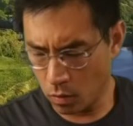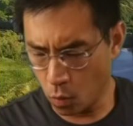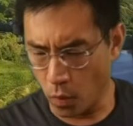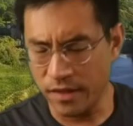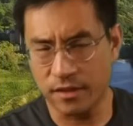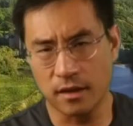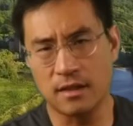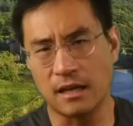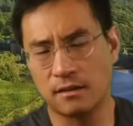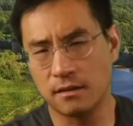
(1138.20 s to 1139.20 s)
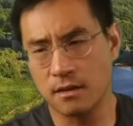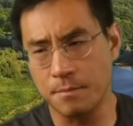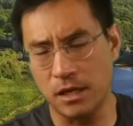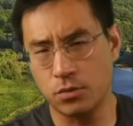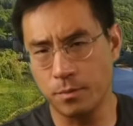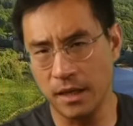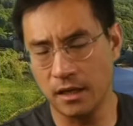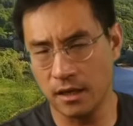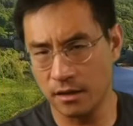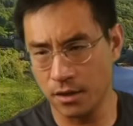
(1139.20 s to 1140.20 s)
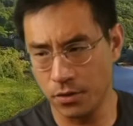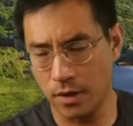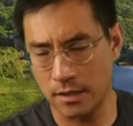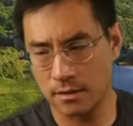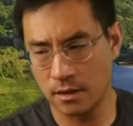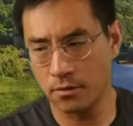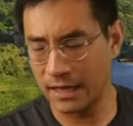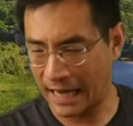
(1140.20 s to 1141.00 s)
one thing that the mainstream media in the US, they don't